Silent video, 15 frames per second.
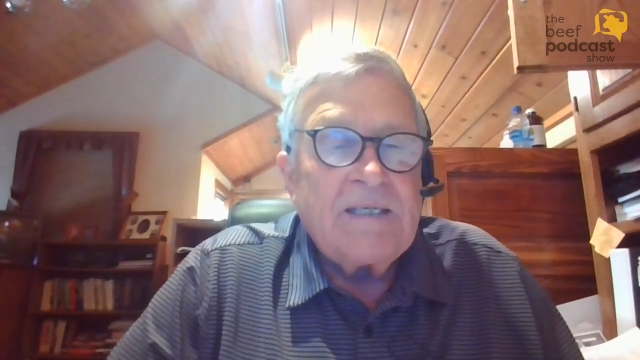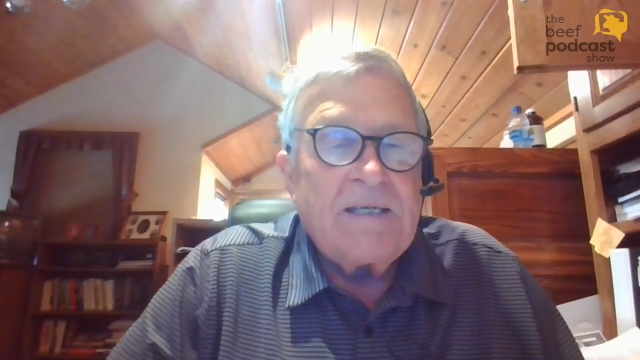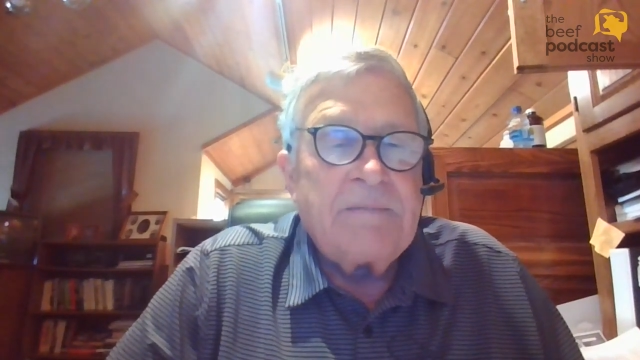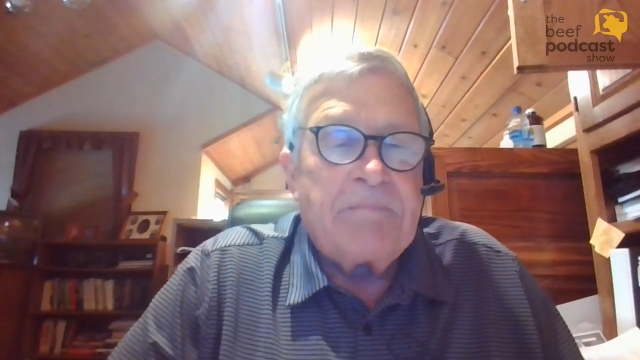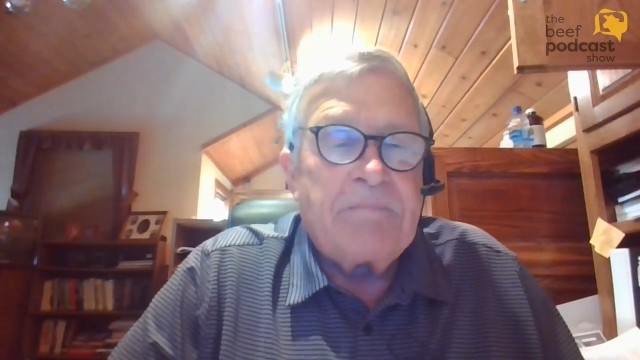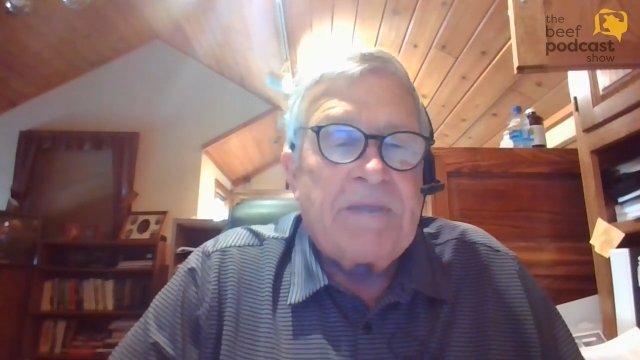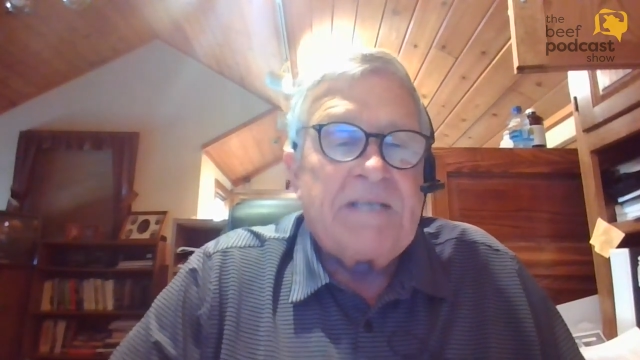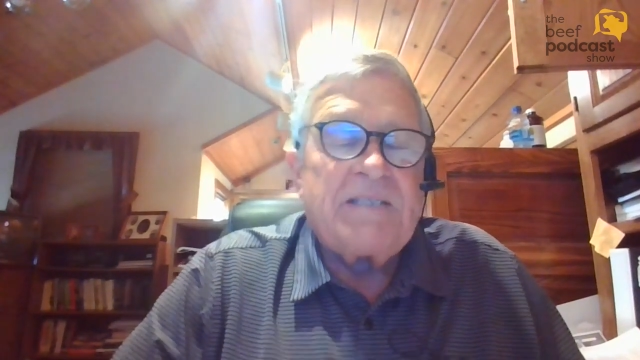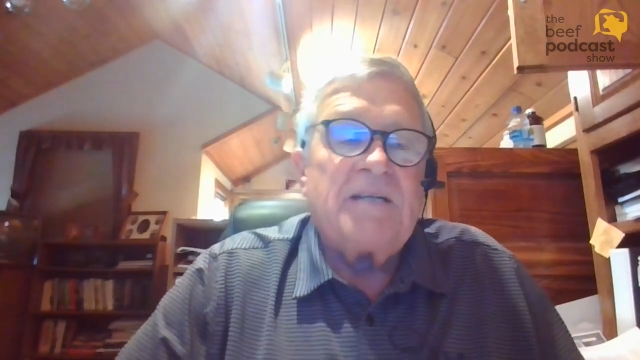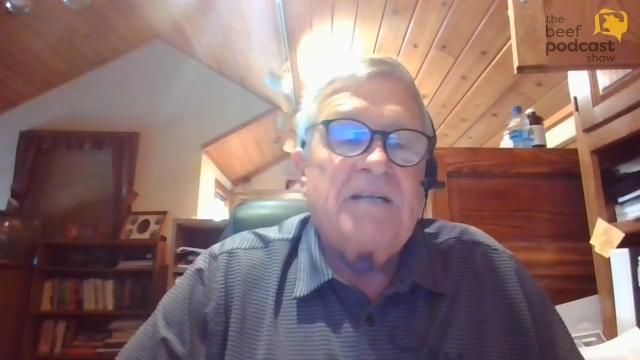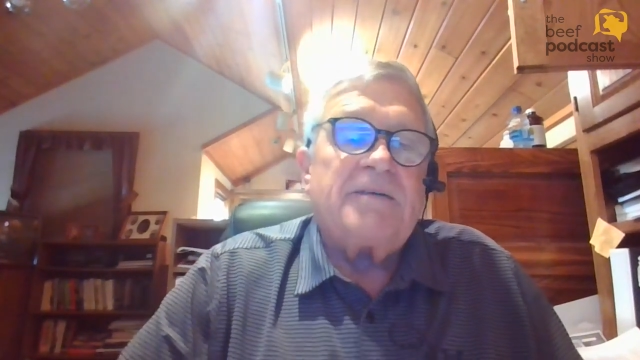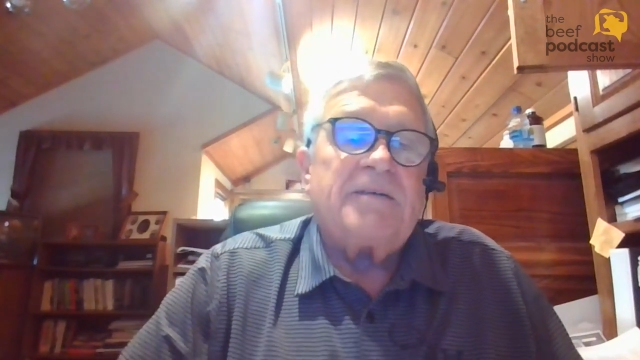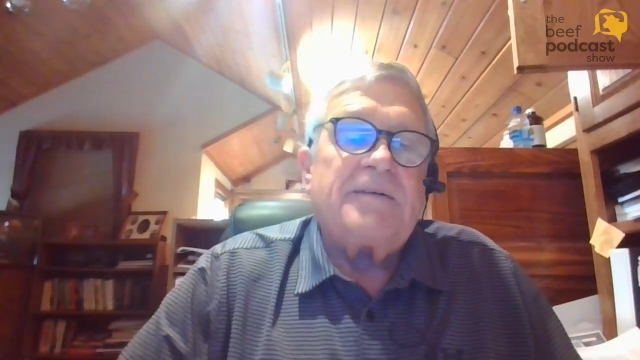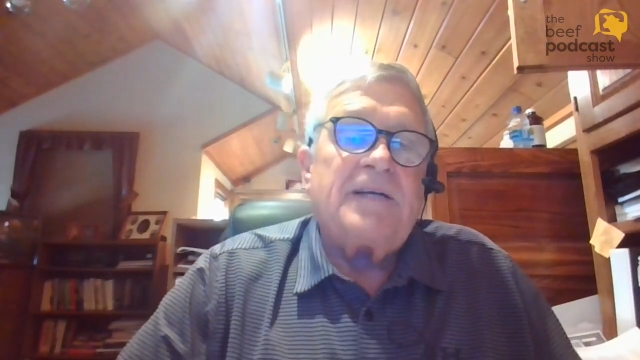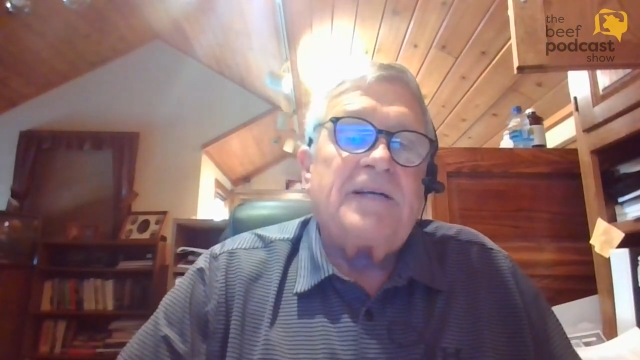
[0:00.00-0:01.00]
And
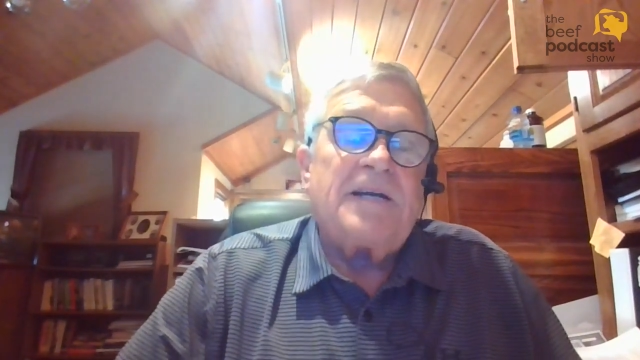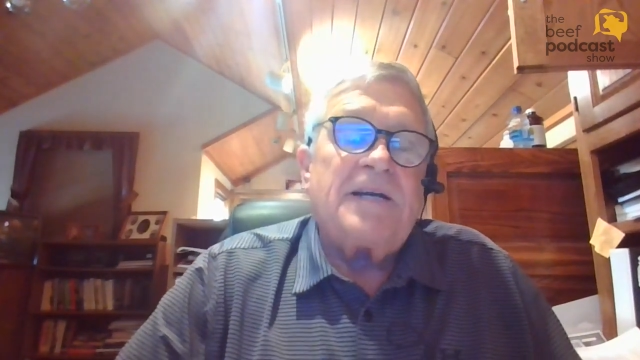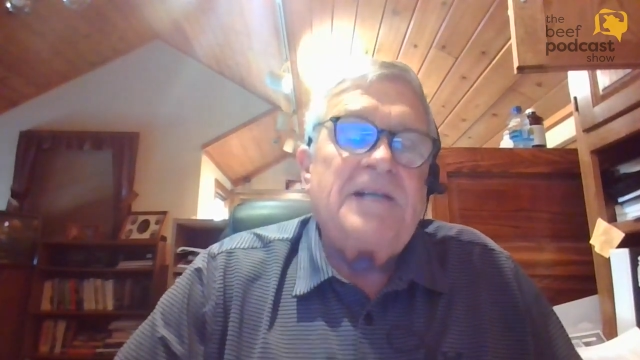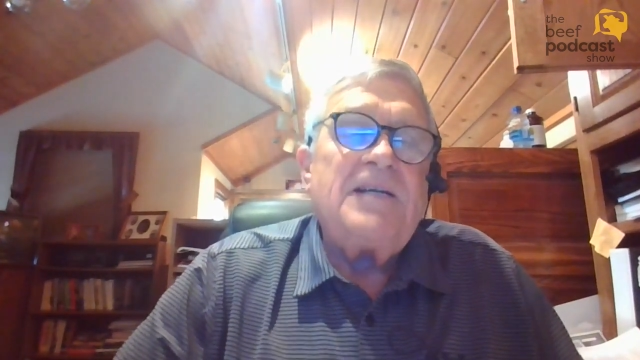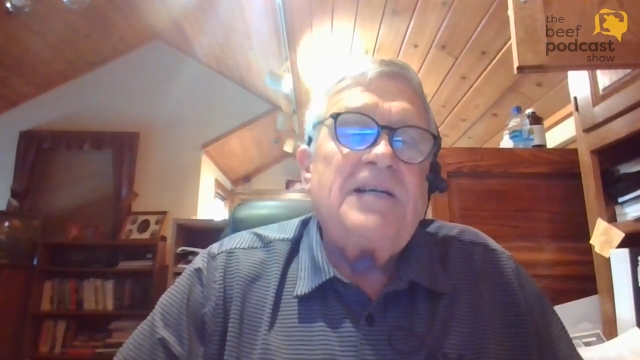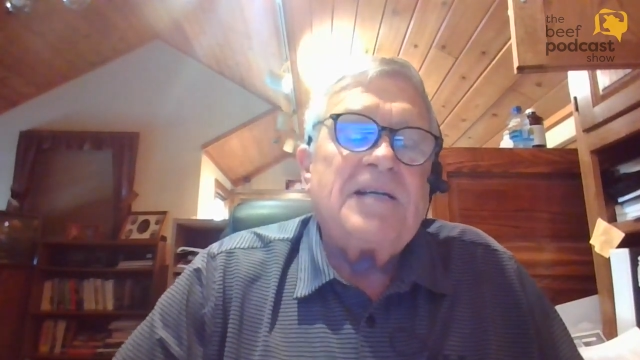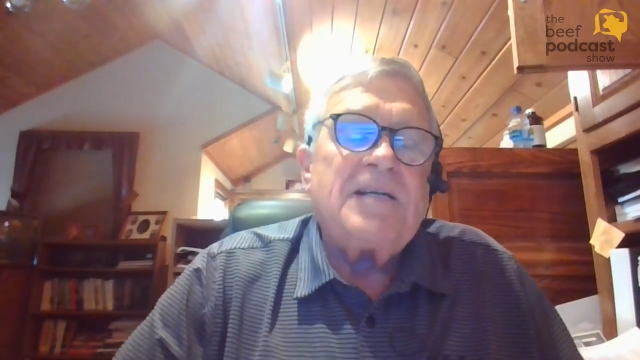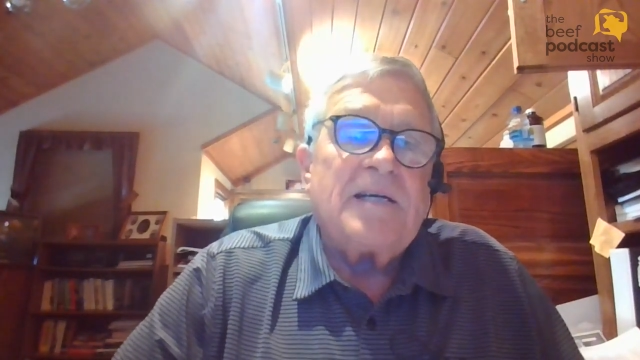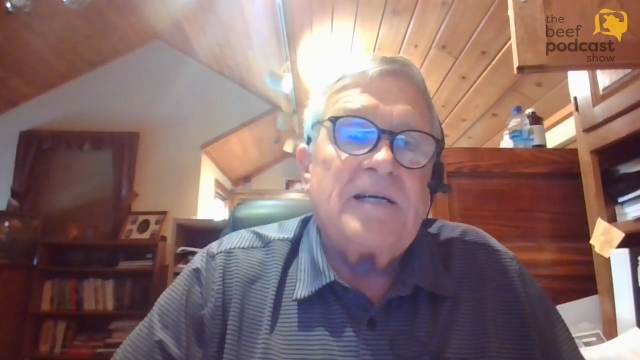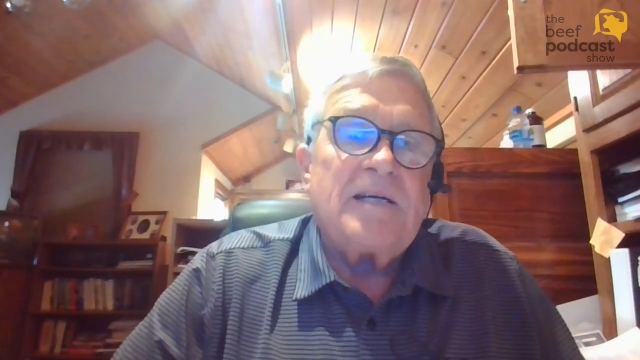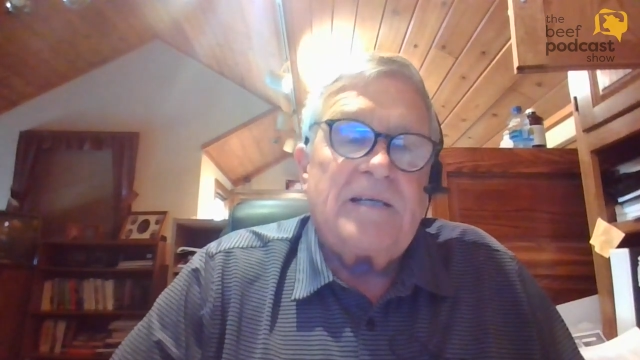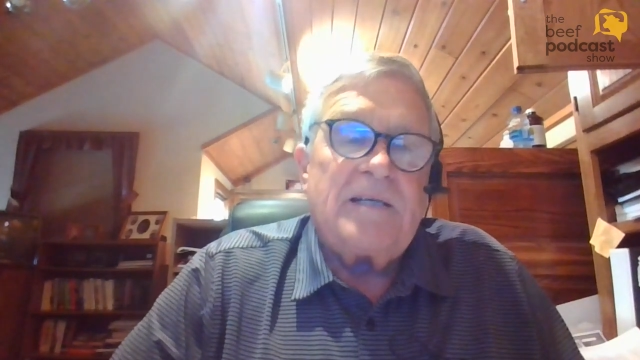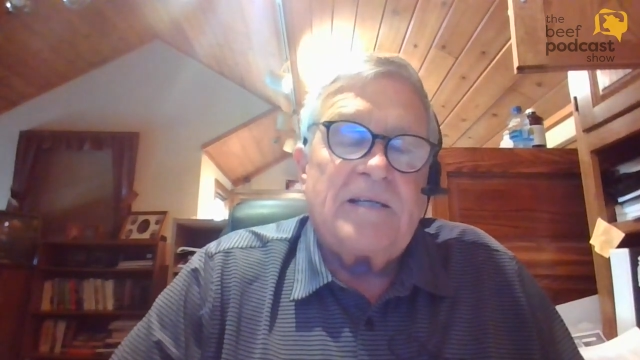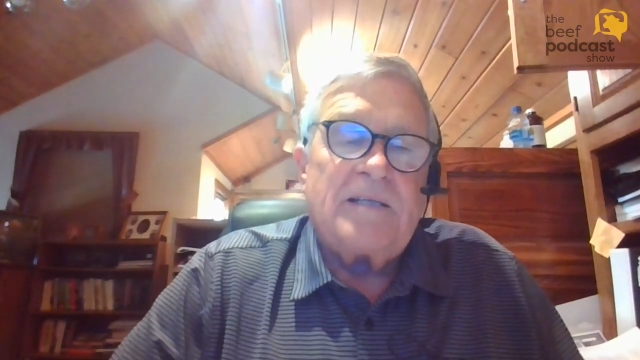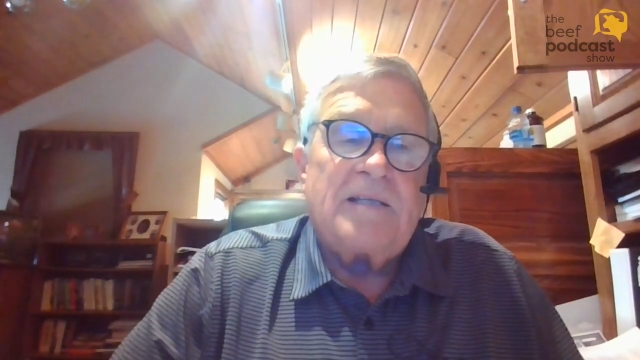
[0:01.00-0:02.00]
basically, I need to
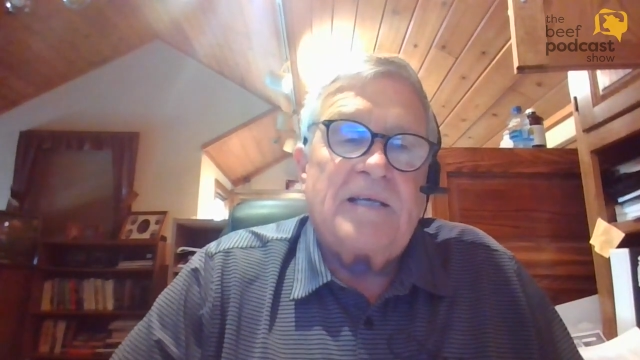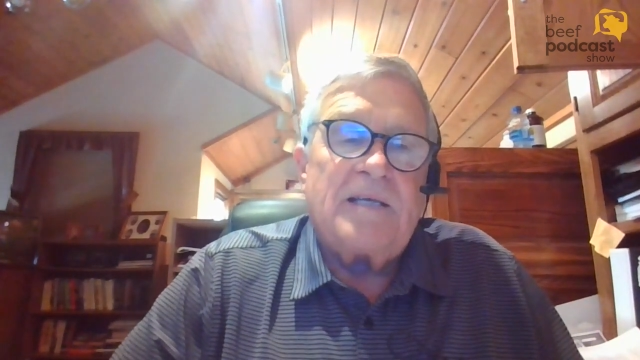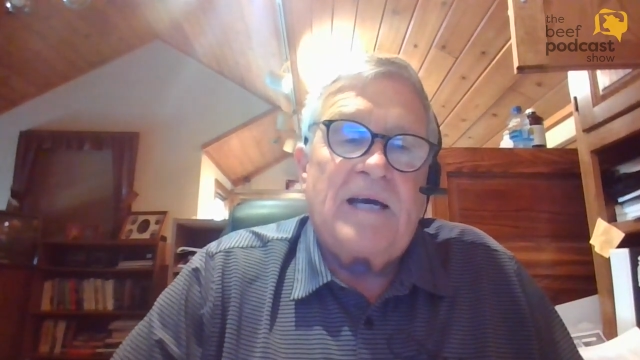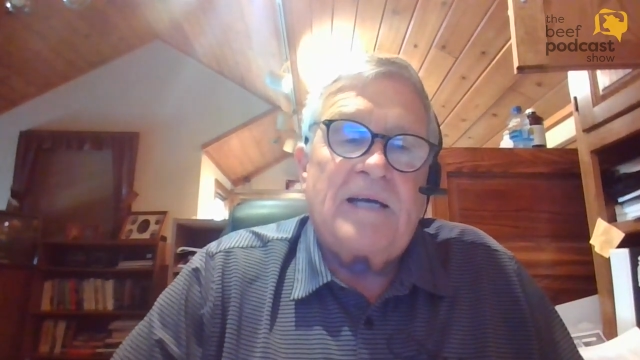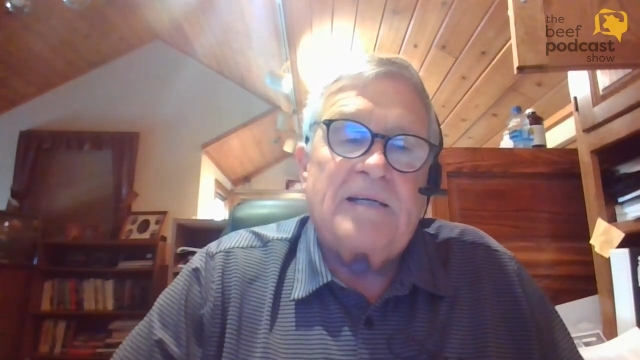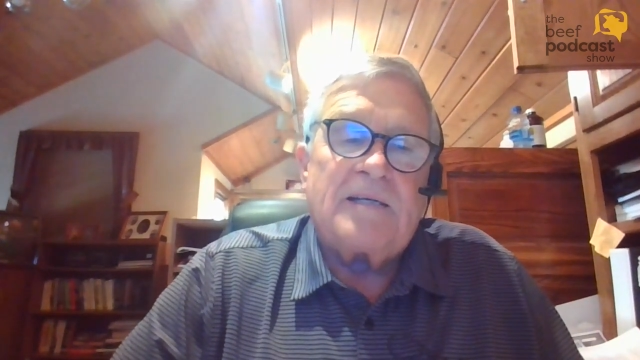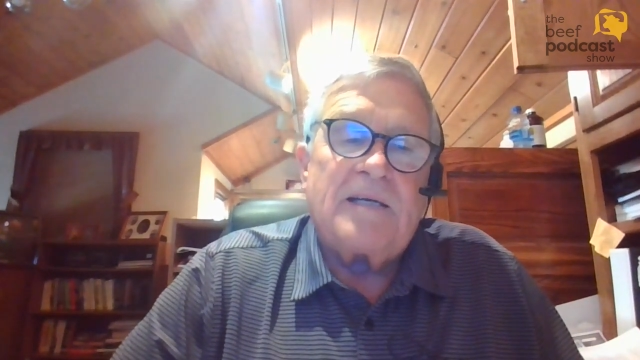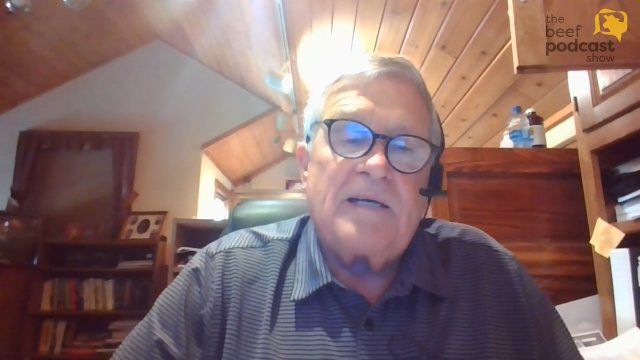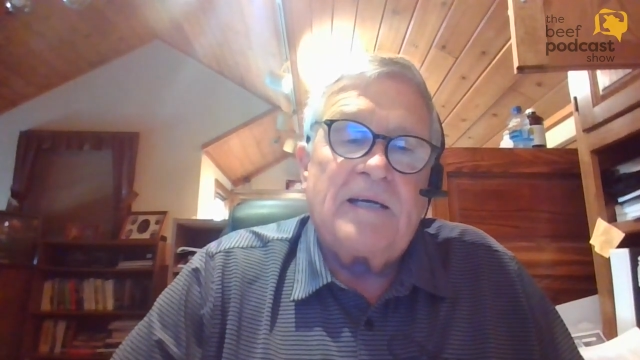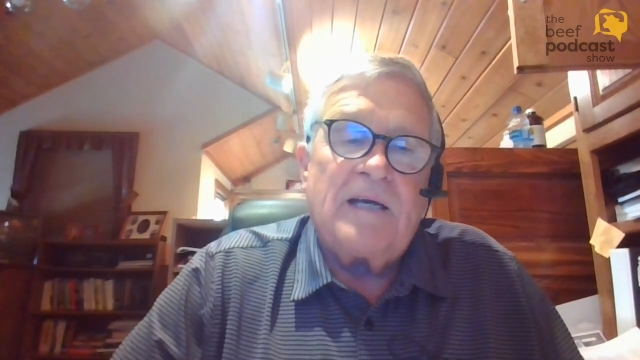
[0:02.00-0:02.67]
tell you that